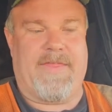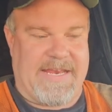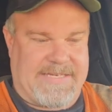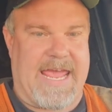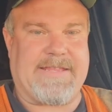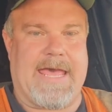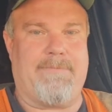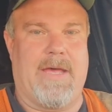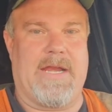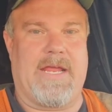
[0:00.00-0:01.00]
They take
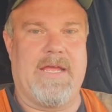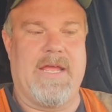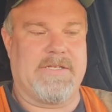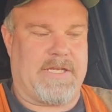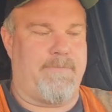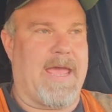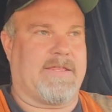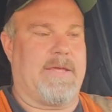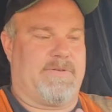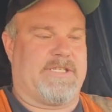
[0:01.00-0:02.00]
that money to
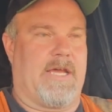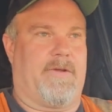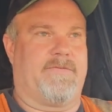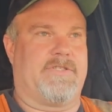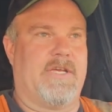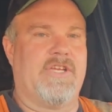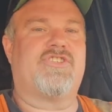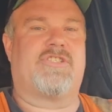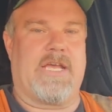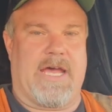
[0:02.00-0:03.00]
make themselves,
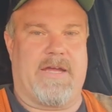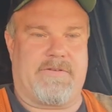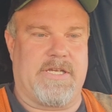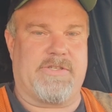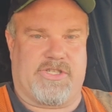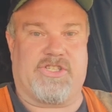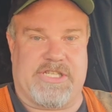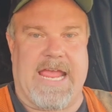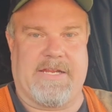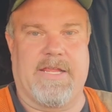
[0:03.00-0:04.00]
to
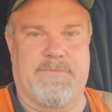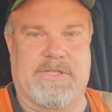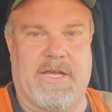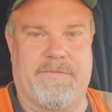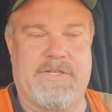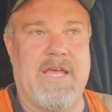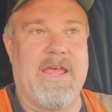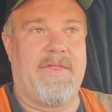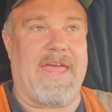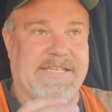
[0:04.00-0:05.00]
sustain themselves.
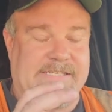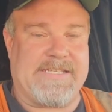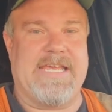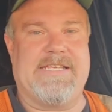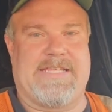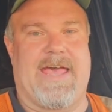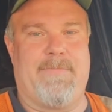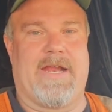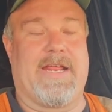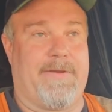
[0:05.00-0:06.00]
They seize that
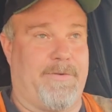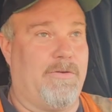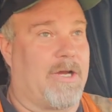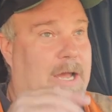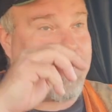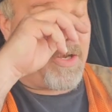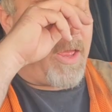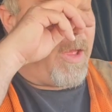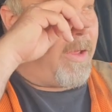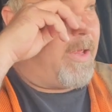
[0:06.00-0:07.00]
money. And if you look up the
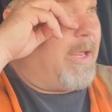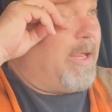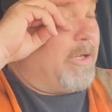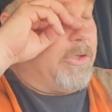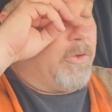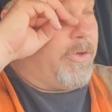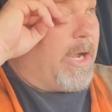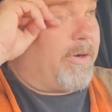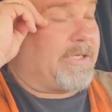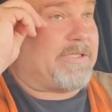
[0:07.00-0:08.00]
law, you'll
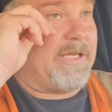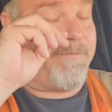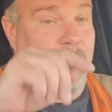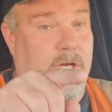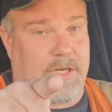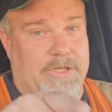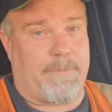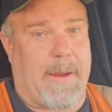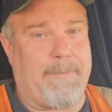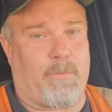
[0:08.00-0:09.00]
notice, if you look at
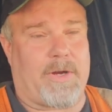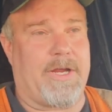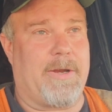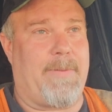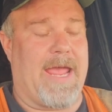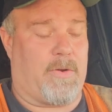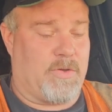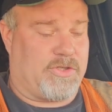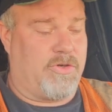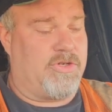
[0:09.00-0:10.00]
your paperwork in your bank,
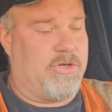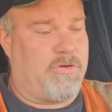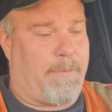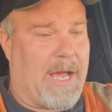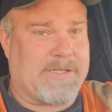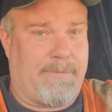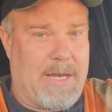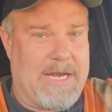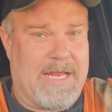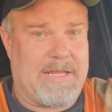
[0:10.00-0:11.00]
as soon as you deposit
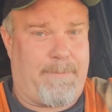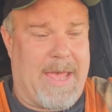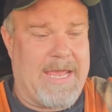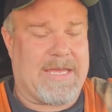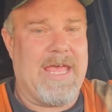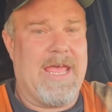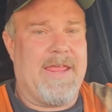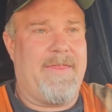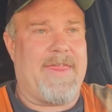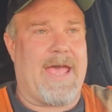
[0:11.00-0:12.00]
money in the bank,
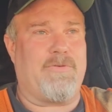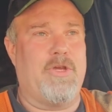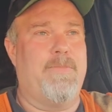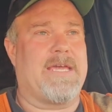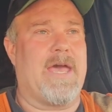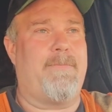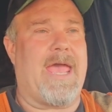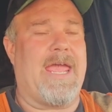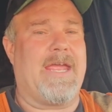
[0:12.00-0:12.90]
that you become